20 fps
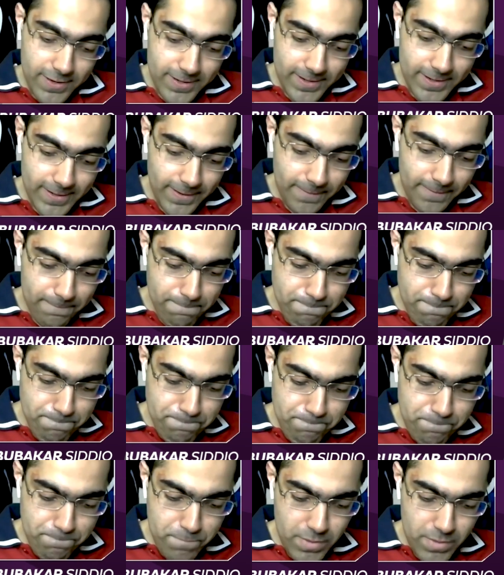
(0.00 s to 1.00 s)

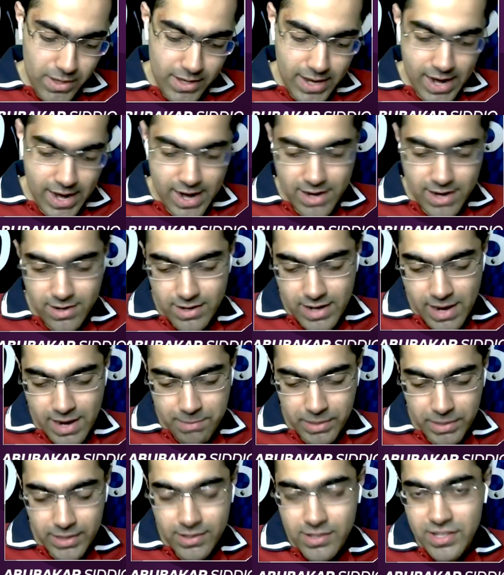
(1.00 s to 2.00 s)
And I mean,